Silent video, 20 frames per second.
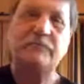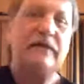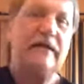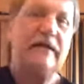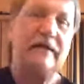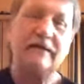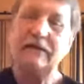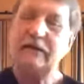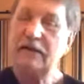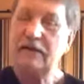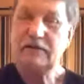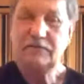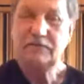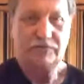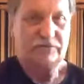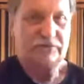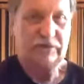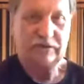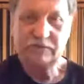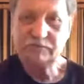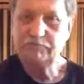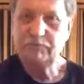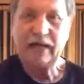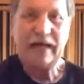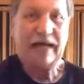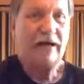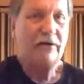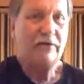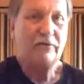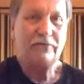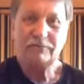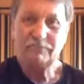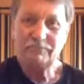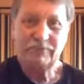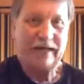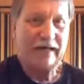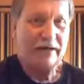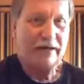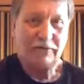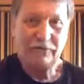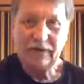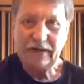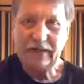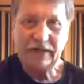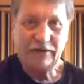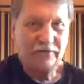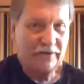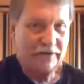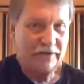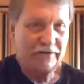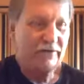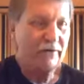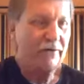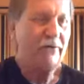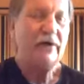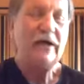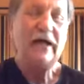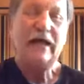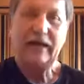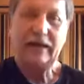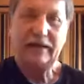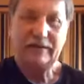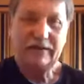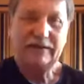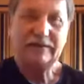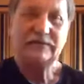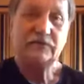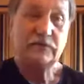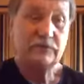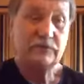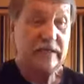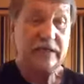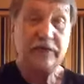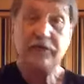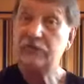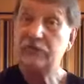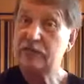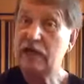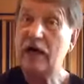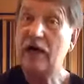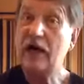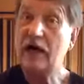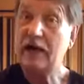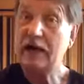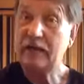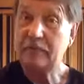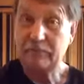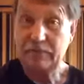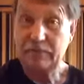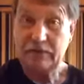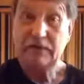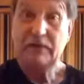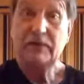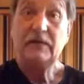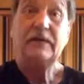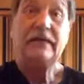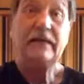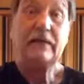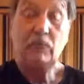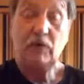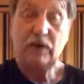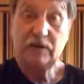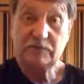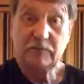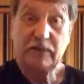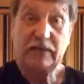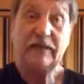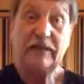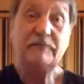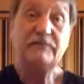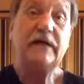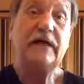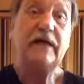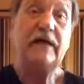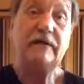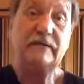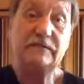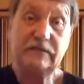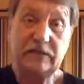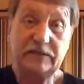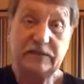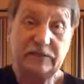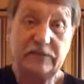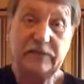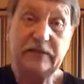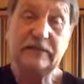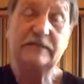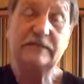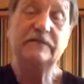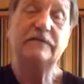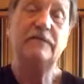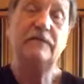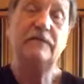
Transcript: beat, just pound down here, and then so take your time. Watch my left hand as I do this.